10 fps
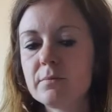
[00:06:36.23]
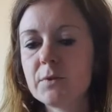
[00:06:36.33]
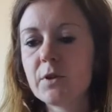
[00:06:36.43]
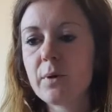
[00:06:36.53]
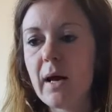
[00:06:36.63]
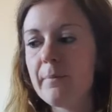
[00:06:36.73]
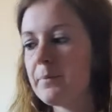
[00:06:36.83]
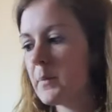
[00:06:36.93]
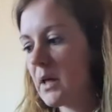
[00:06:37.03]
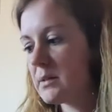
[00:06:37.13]
So yeah,
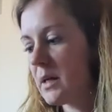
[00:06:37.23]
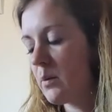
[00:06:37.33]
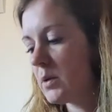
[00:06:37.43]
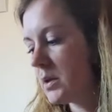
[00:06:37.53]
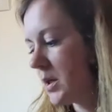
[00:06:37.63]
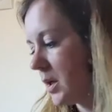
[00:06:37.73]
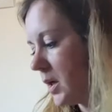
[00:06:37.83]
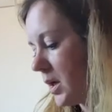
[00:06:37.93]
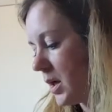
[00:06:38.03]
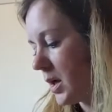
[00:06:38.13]
that's that one.
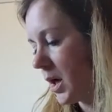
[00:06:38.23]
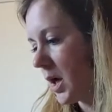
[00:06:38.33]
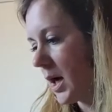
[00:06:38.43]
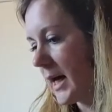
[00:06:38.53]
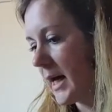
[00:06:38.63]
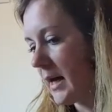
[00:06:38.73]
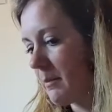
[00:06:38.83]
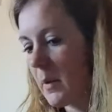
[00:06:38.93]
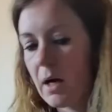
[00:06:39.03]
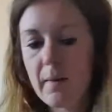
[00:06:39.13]

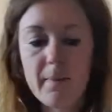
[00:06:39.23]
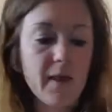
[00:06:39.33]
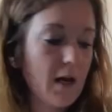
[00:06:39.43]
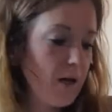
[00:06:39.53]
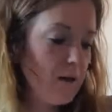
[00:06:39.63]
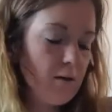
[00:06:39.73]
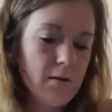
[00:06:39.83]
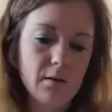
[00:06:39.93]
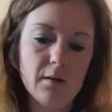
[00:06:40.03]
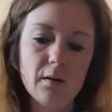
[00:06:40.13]
And then
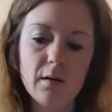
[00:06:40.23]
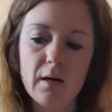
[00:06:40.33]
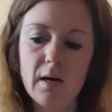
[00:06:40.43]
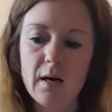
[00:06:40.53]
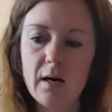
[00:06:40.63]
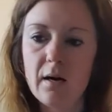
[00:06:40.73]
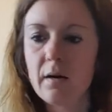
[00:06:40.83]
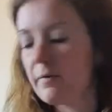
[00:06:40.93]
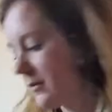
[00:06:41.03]
I have